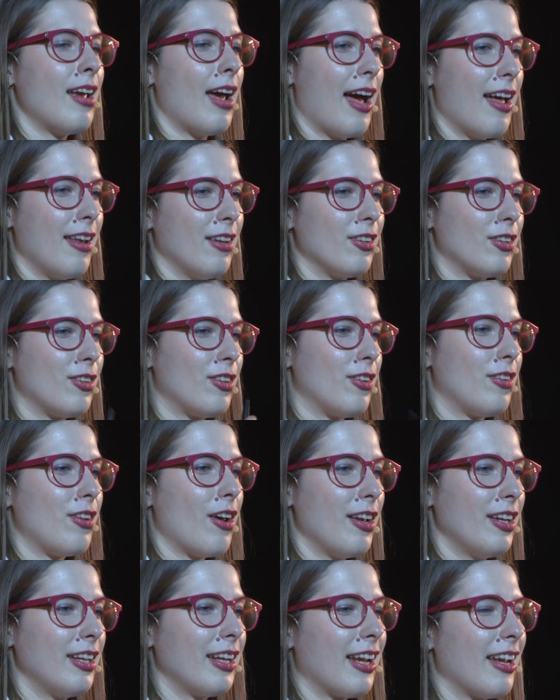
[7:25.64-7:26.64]
and
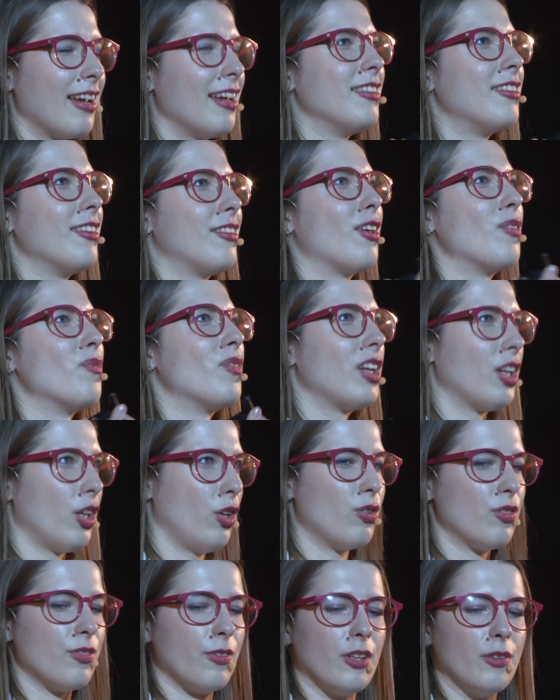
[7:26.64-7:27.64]
turning it into something
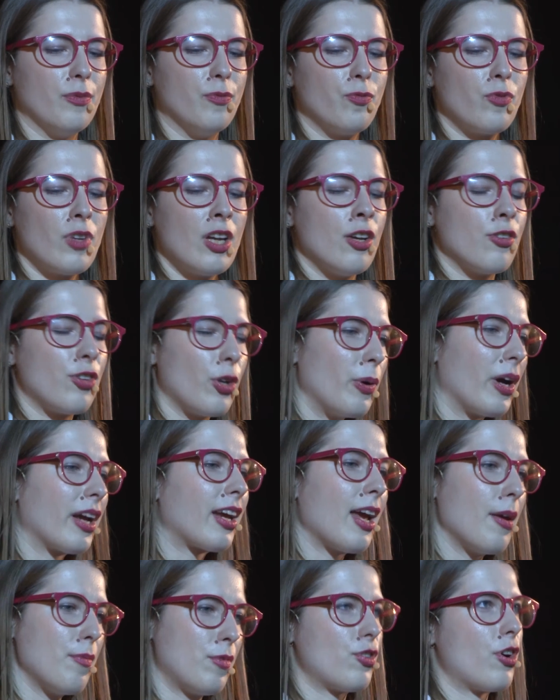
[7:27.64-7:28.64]
useful. So I
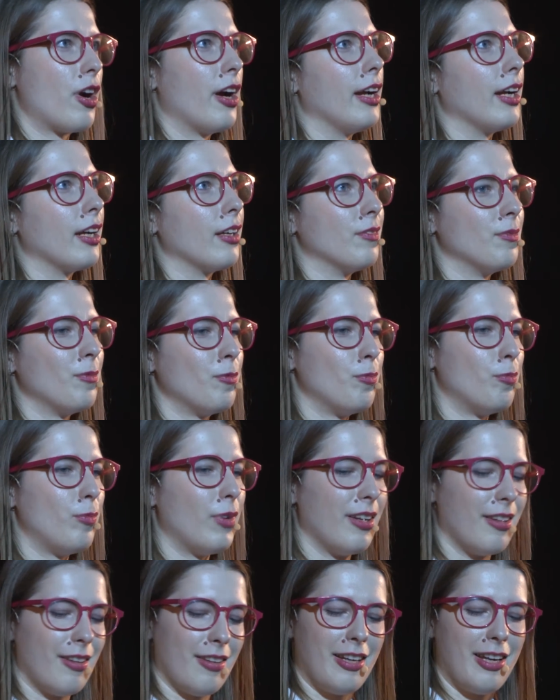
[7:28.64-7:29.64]
kept trying,
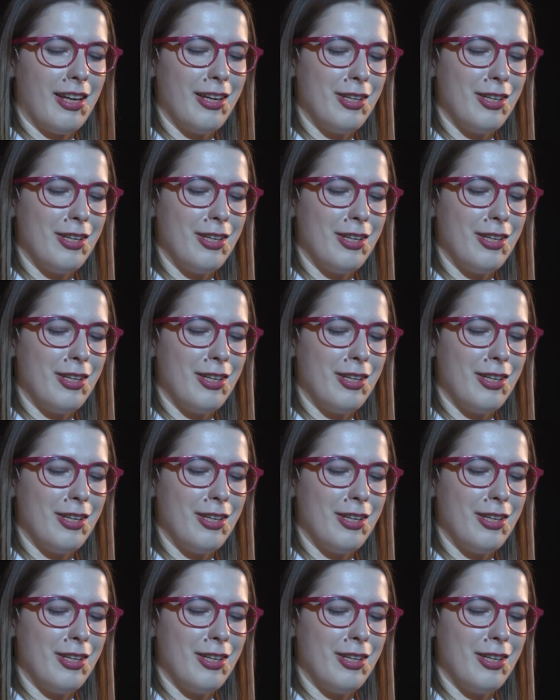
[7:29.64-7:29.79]
but